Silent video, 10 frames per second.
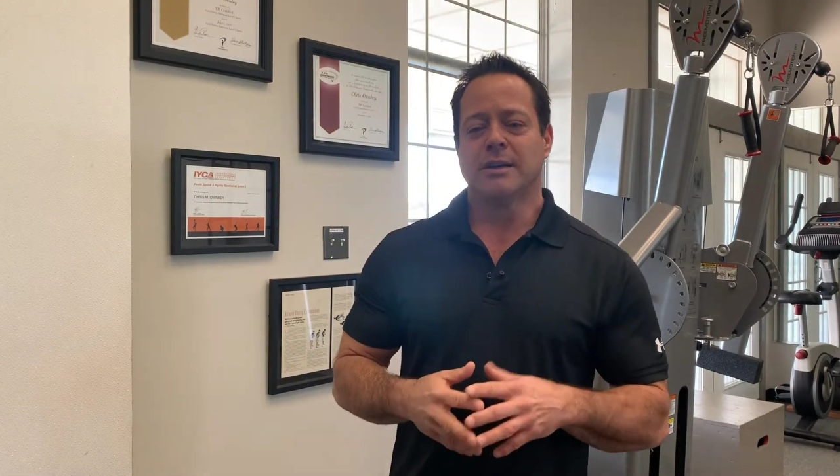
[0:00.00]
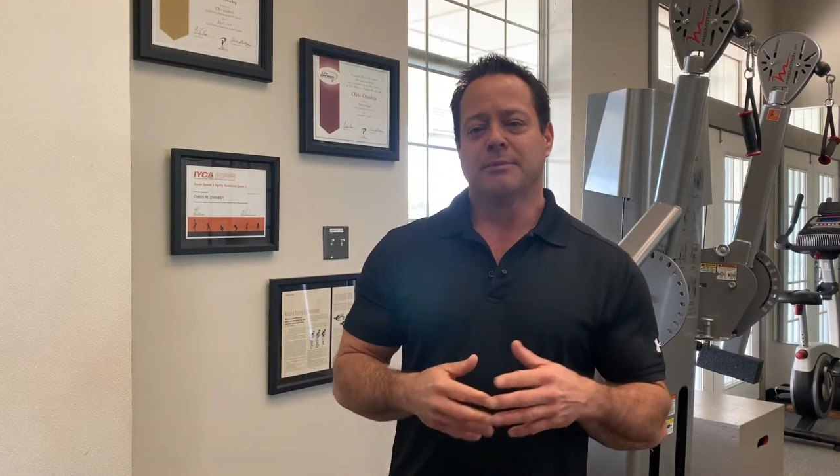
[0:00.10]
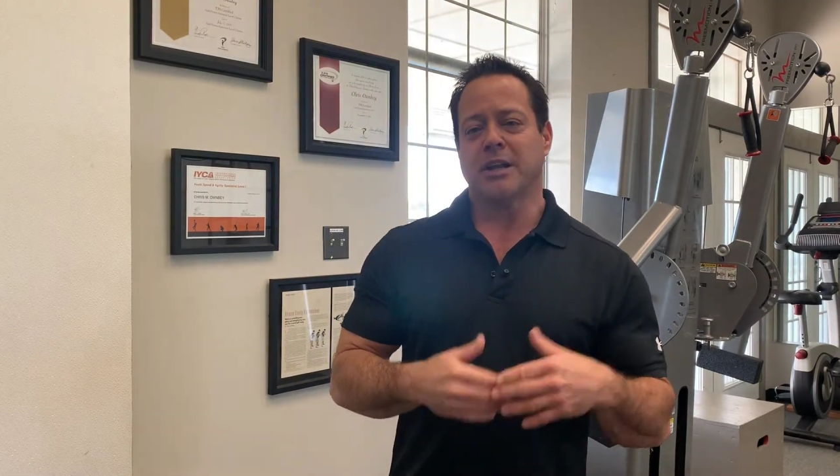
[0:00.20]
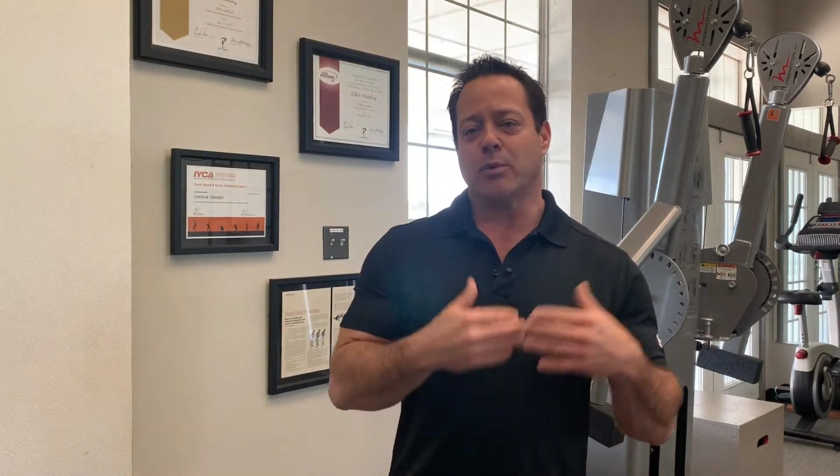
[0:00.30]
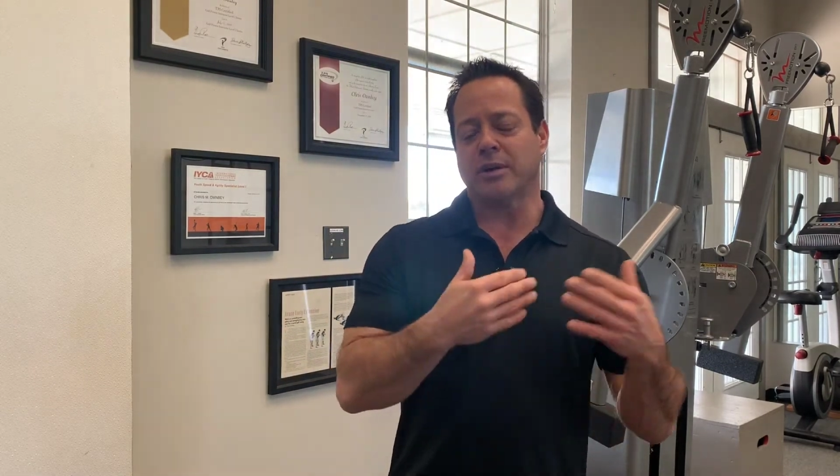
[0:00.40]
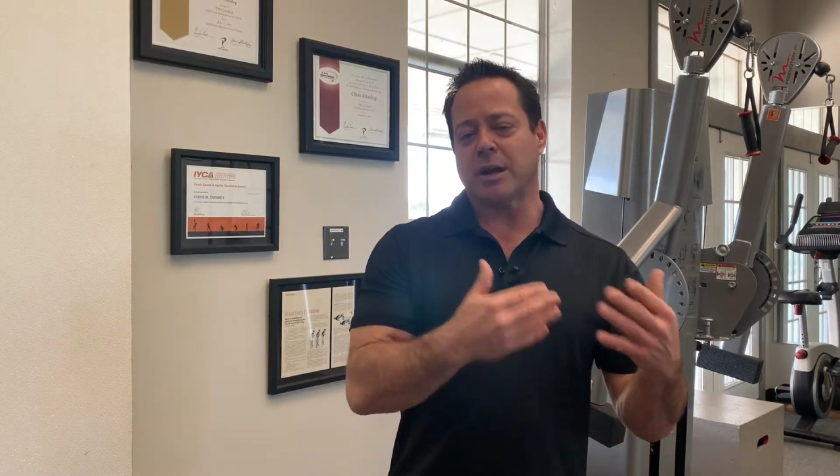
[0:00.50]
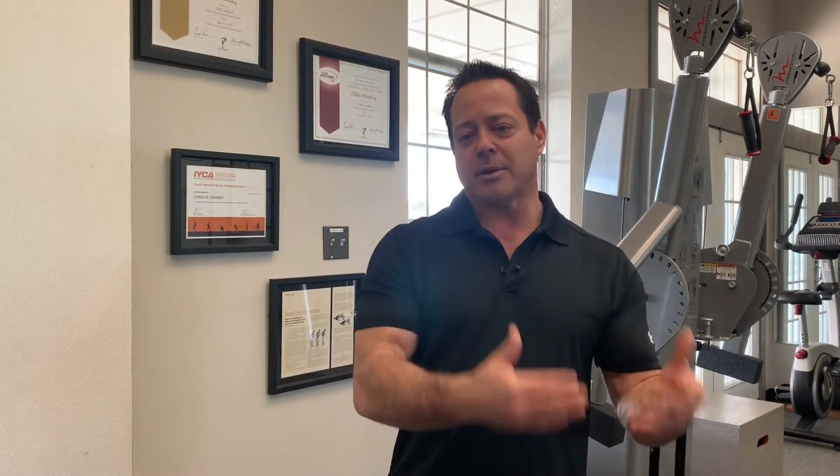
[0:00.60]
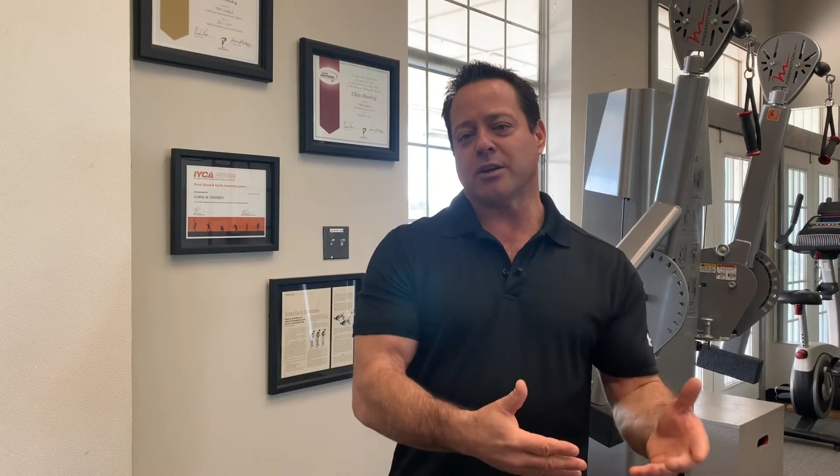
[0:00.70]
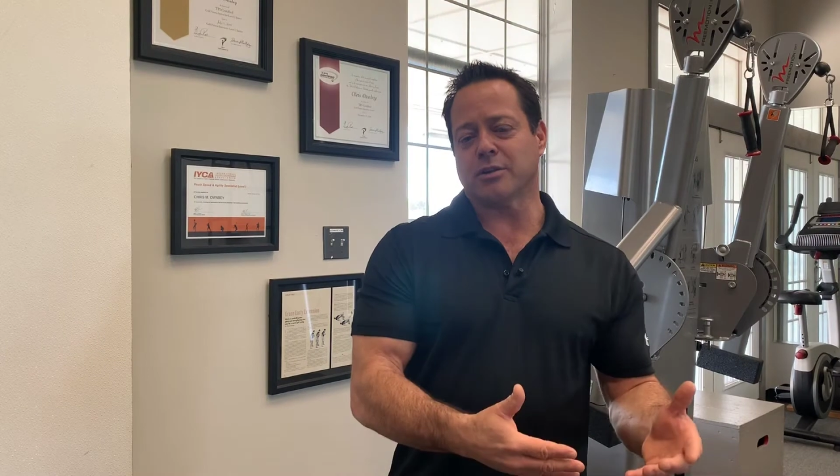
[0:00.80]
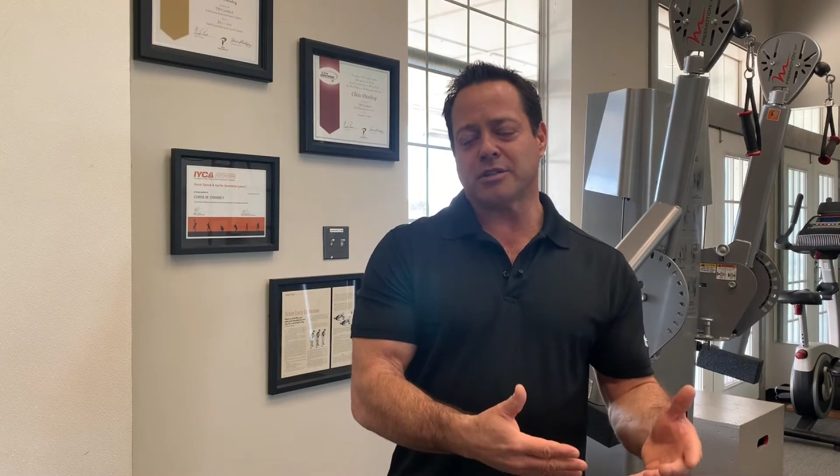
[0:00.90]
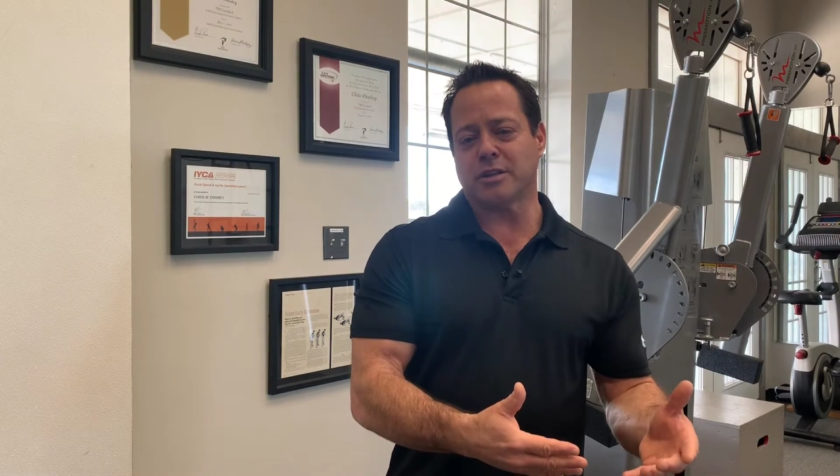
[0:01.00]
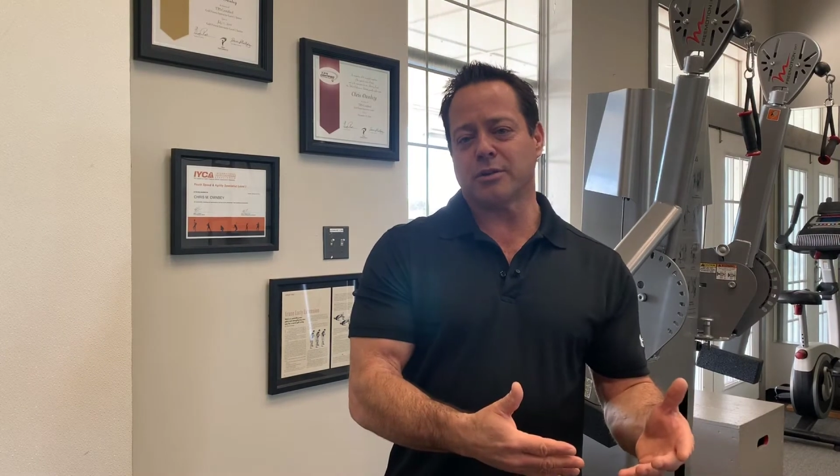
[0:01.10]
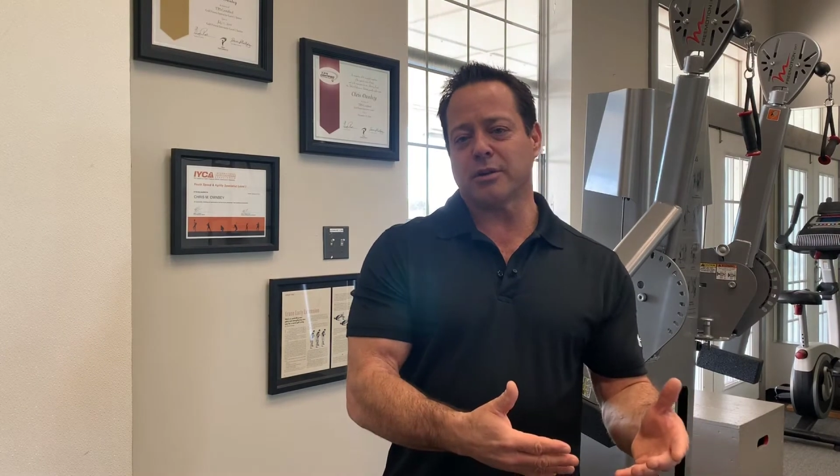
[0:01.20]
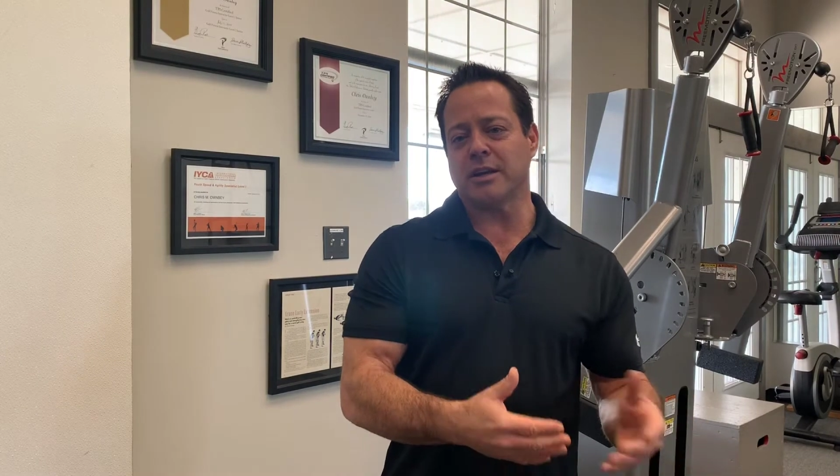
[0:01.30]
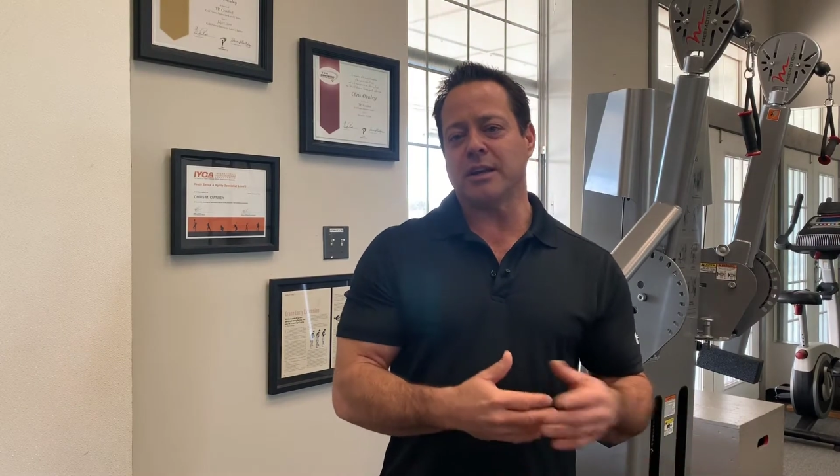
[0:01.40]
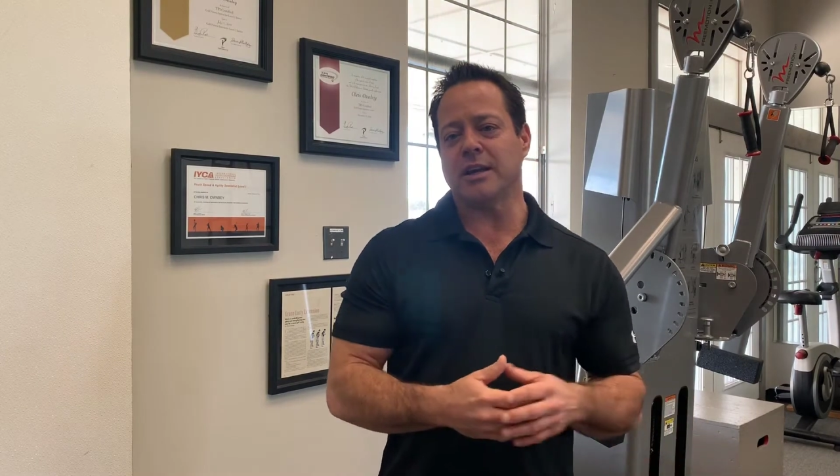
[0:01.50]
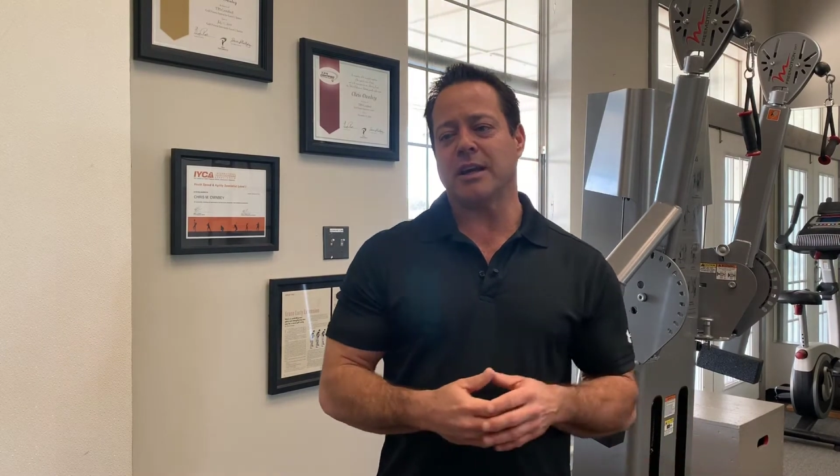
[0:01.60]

Then I went and got my nursing degree,